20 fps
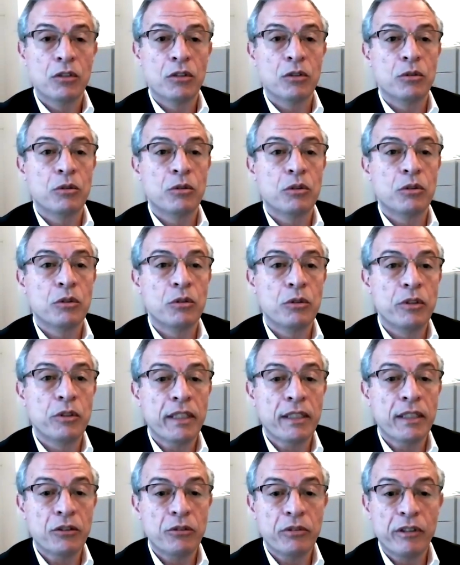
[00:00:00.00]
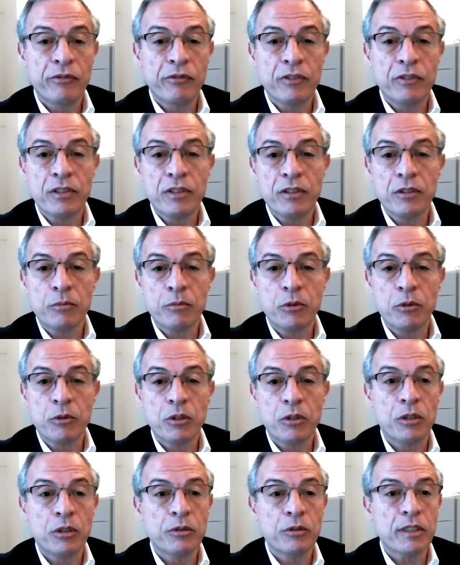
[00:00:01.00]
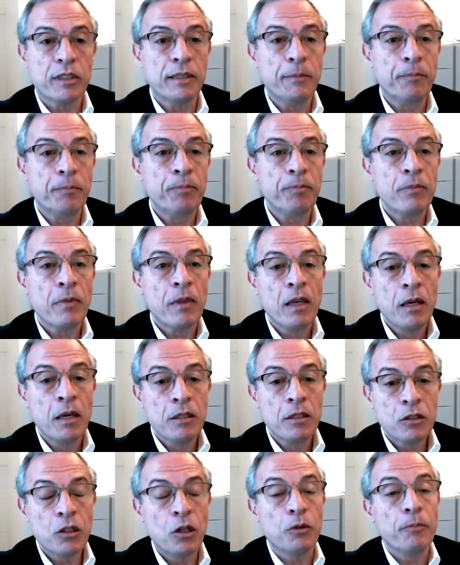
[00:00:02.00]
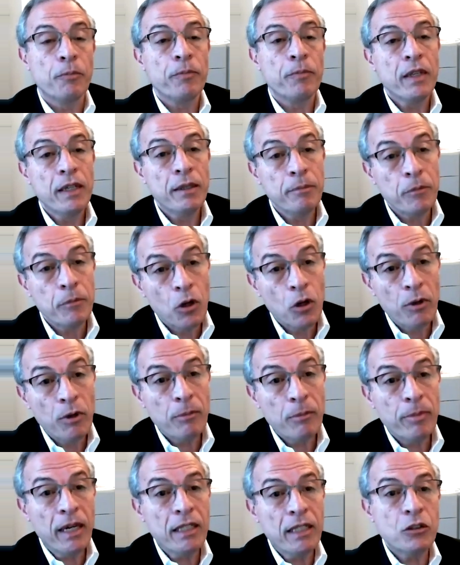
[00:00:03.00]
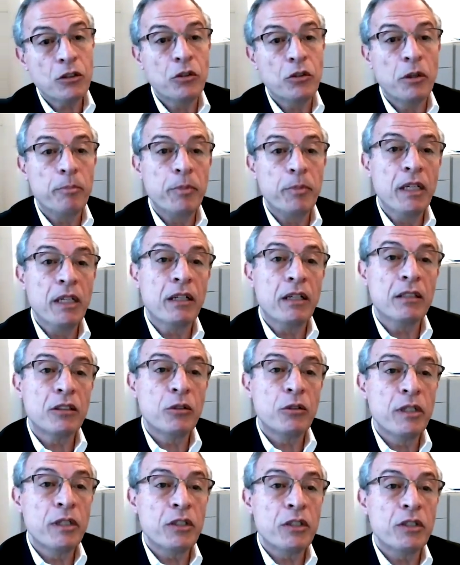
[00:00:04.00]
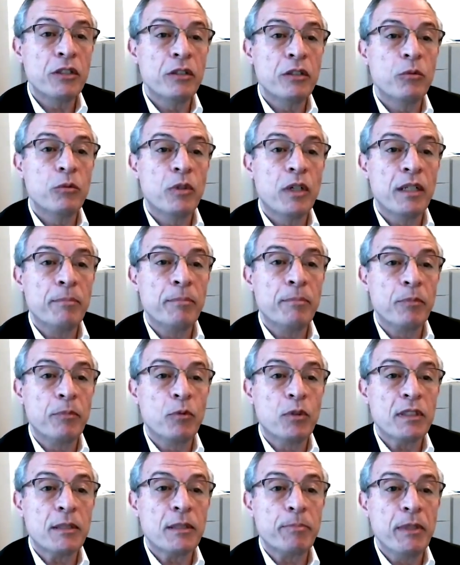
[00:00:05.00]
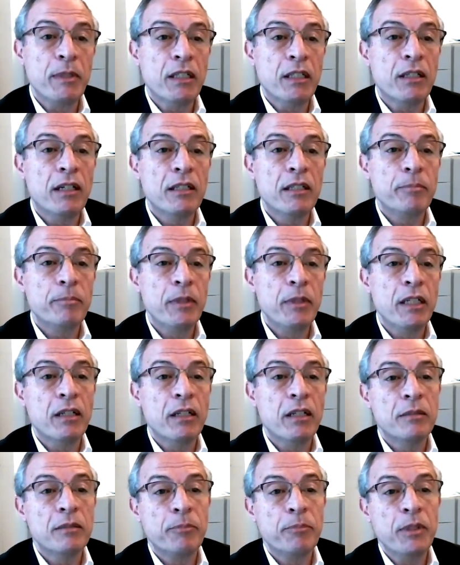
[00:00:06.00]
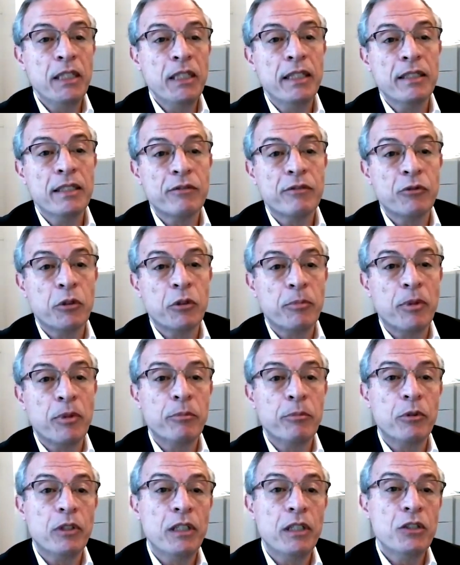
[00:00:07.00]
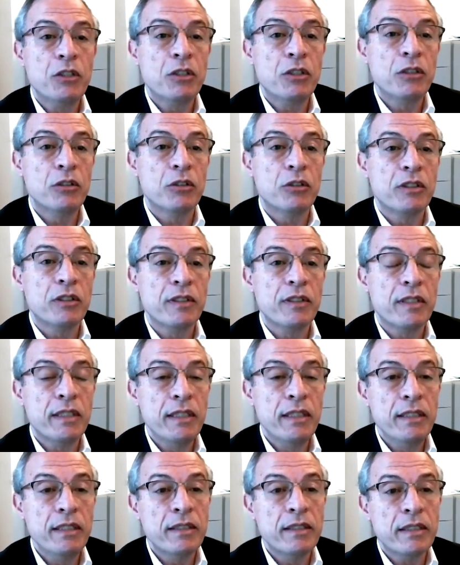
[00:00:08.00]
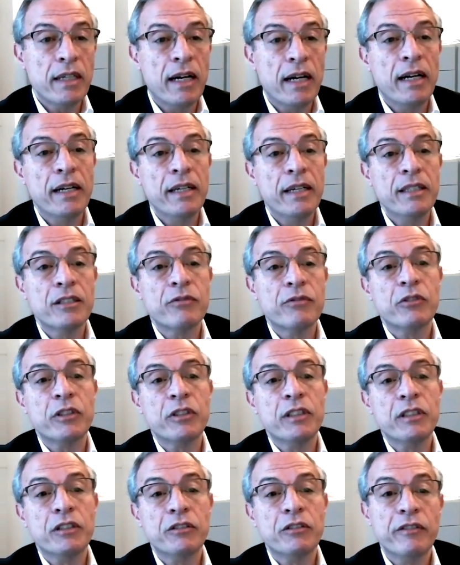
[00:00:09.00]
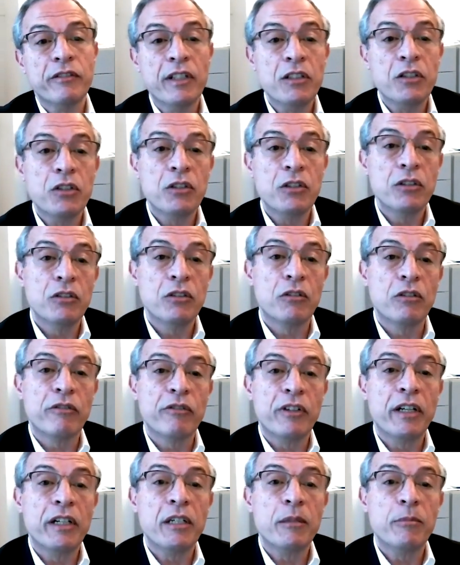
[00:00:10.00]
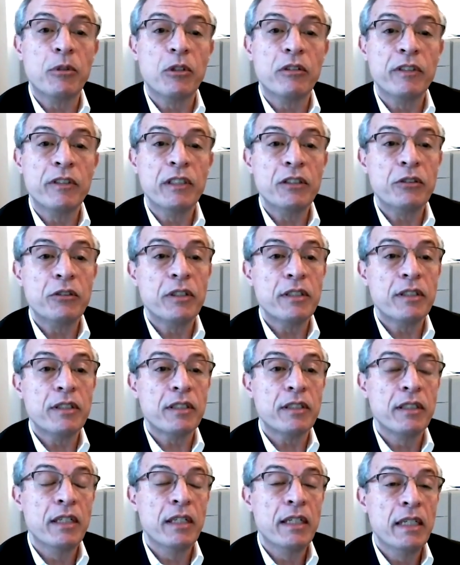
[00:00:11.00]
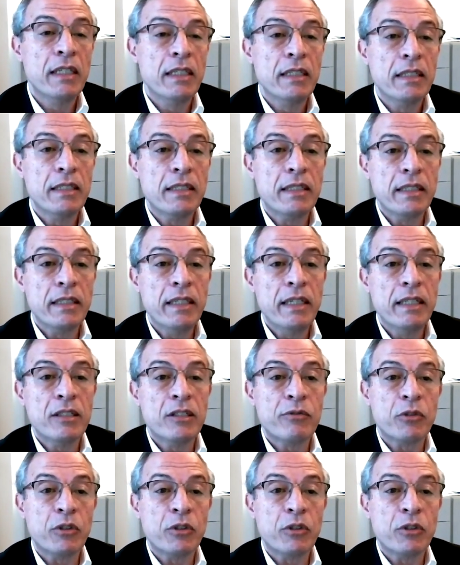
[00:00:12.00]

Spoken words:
to look at the references more closely. So Going back to the PCOT question, what's PCOT? PCOT, P is for population or disease, I is for intervention or variable of interest, C is